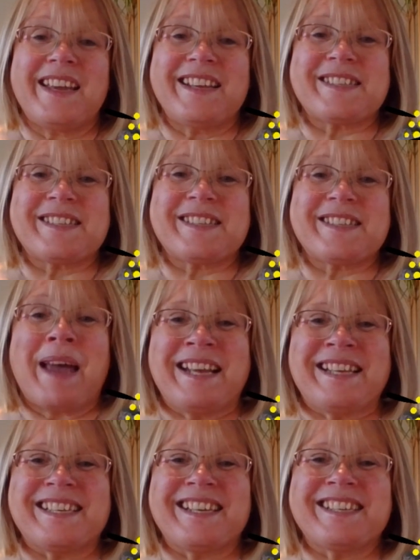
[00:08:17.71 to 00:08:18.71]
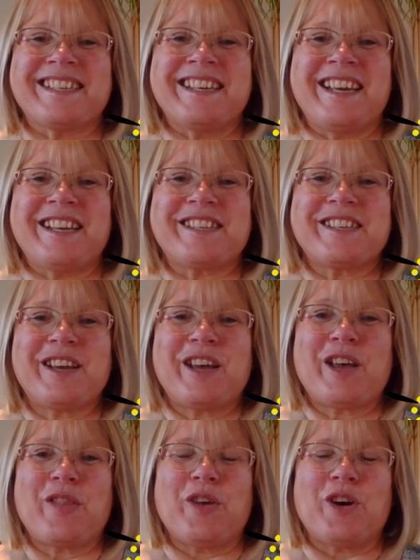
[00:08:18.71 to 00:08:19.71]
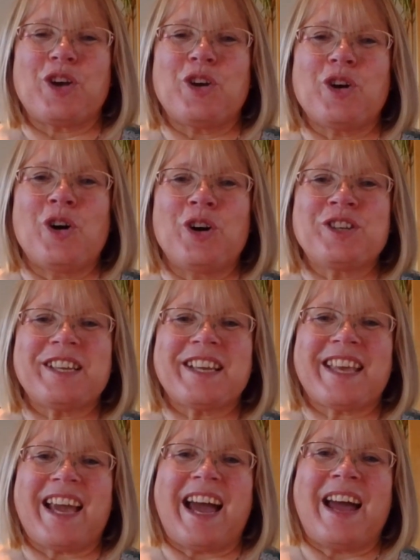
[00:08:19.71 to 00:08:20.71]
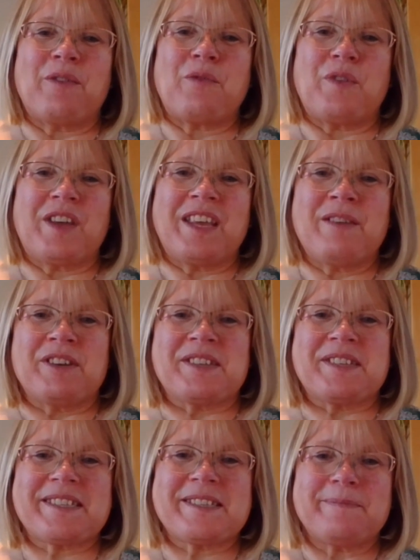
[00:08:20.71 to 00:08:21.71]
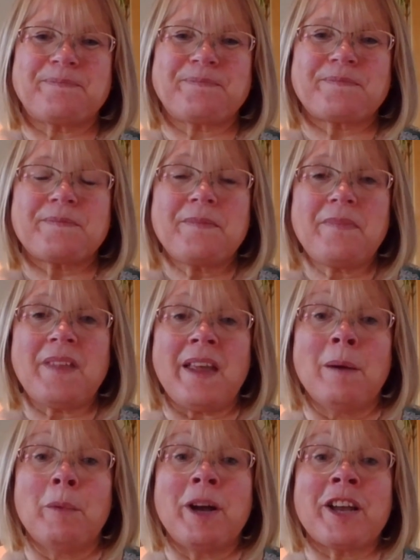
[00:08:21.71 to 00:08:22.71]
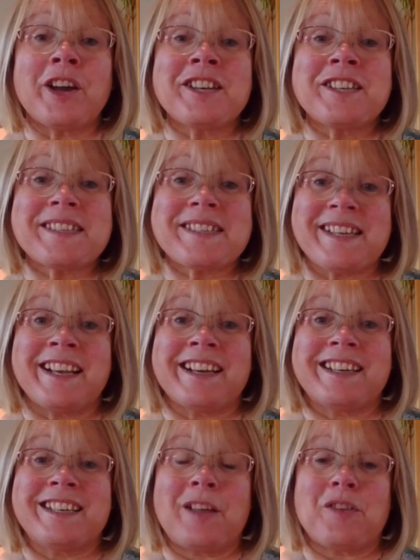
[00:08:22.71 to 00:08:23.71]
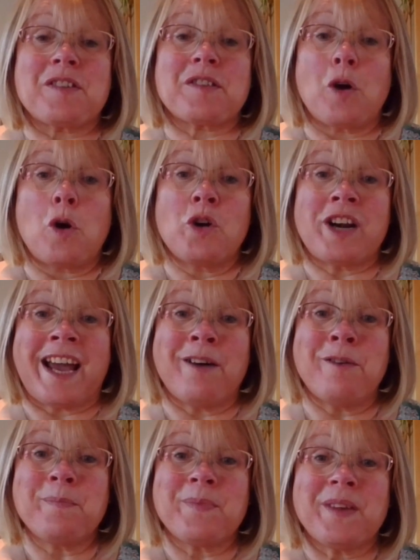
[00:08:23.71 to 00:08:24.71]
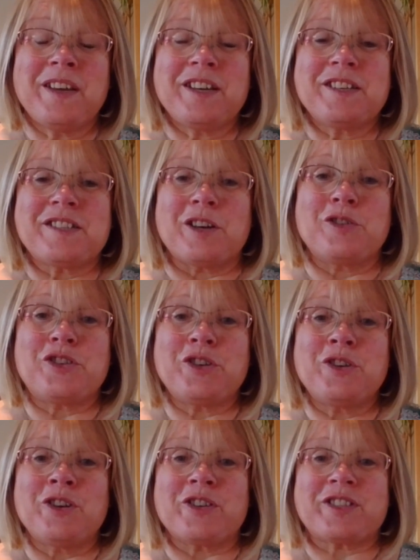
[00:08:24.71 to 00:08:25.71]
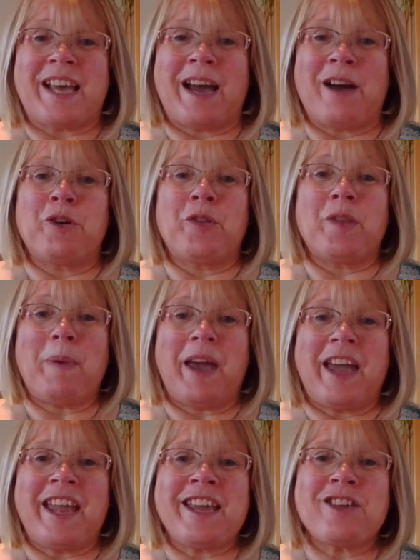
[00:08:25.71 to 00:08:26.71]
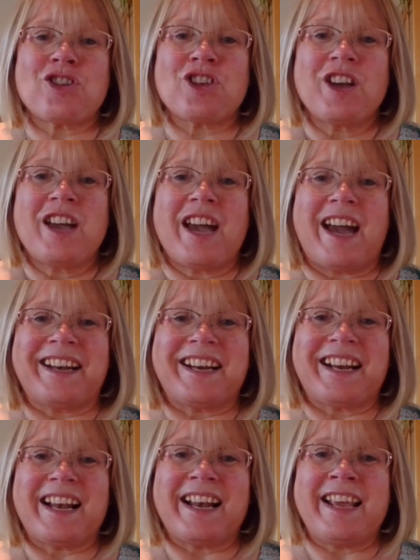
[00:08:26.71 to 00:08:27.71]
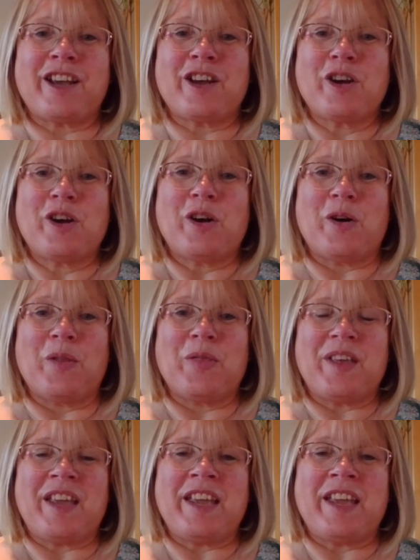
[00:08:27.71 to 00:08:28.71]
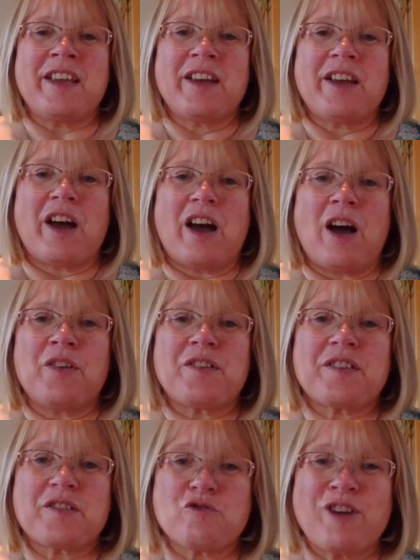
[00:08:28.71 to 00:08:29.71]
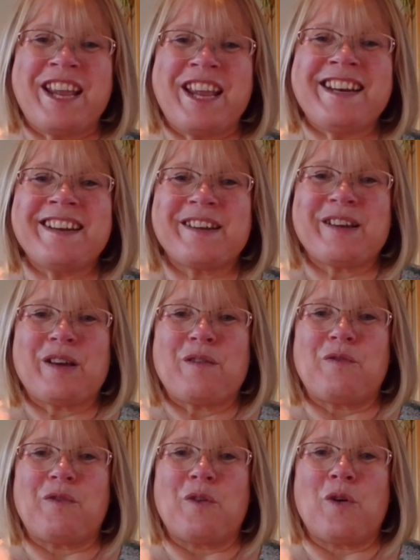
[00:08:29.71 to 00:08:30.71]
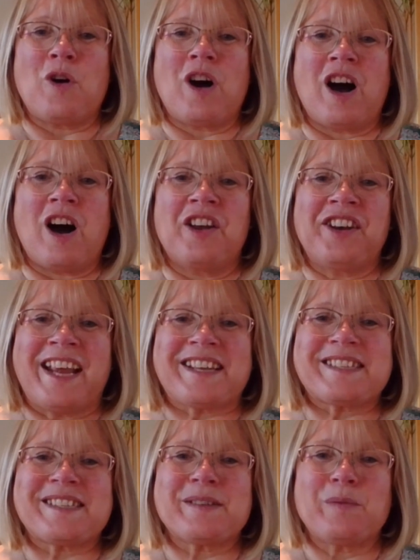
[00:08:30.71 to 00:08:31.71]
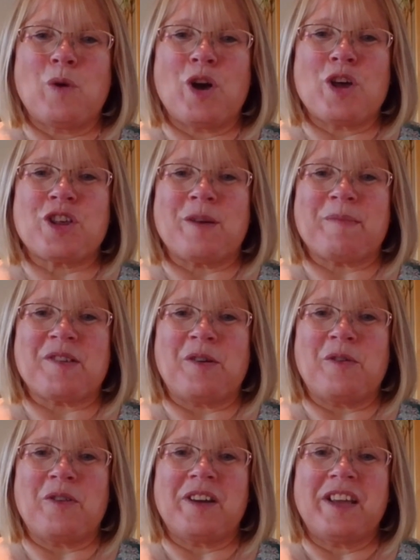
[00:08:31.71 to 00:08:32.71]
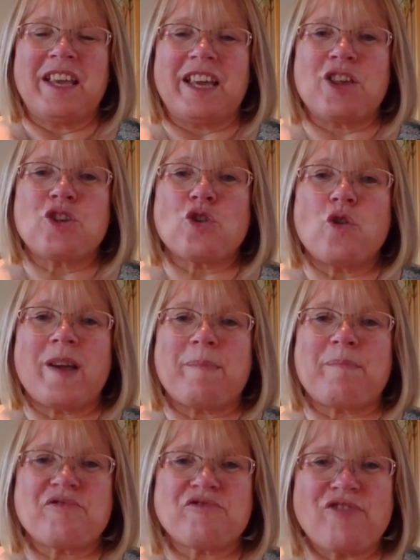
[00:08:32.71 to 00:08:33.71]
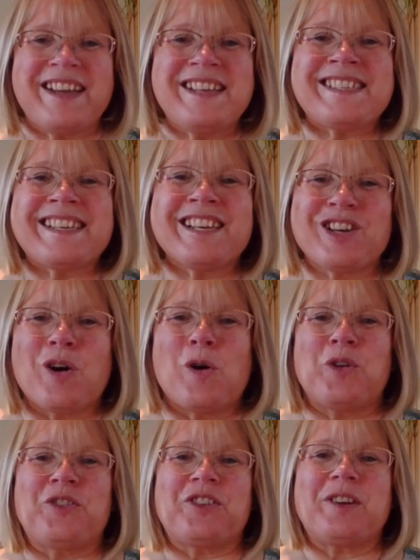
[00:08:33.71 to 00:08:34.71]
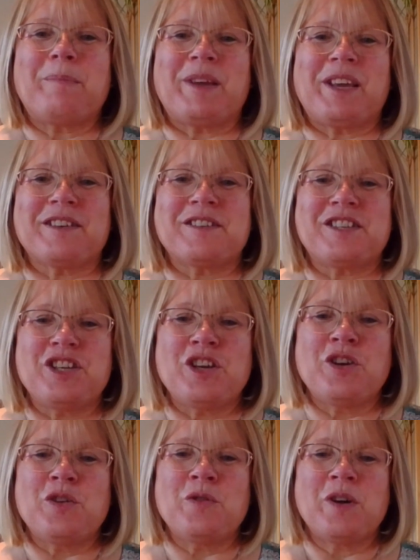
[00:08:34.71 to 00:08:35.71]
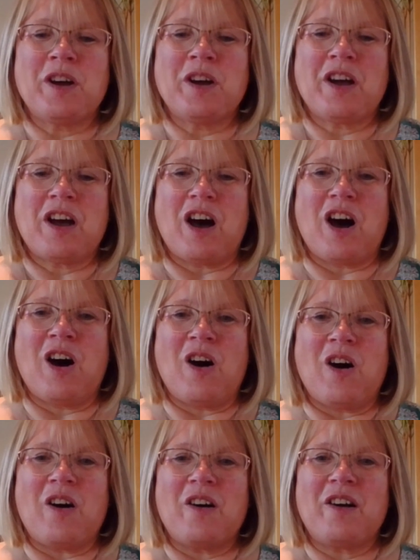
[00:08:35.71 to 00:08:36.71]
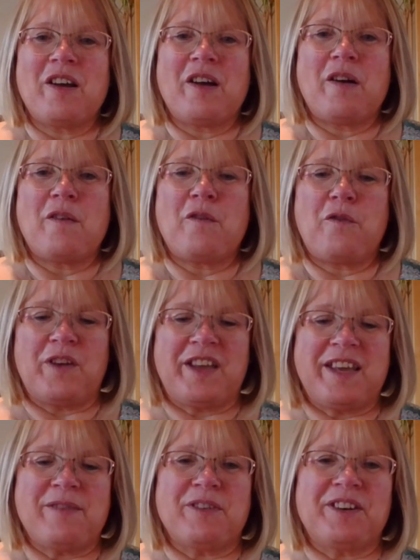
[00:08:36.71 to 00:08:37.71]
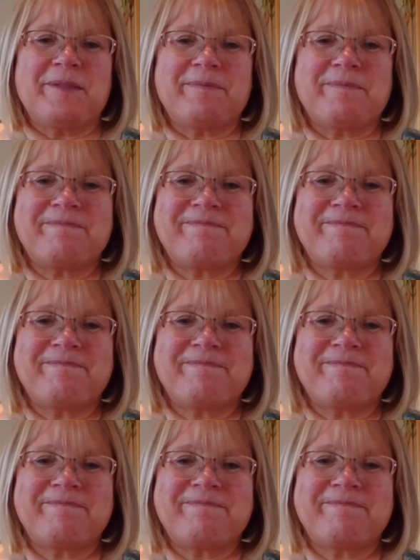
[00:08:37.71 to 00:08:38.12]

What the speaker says: It's amazing, isn't it, that God can forgive us. And we're going to sing another song now. So do look down on the page and click on the other screen for our next worship song. Enjoy praising God because you are forgiven.